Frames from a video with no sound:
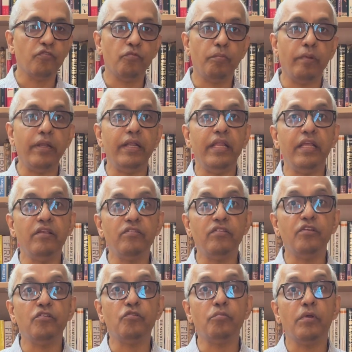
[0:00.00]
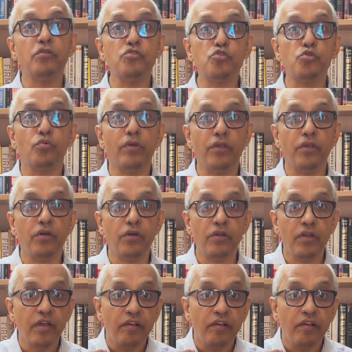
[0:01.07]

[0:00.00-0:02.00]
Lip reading: spending 6 months to a year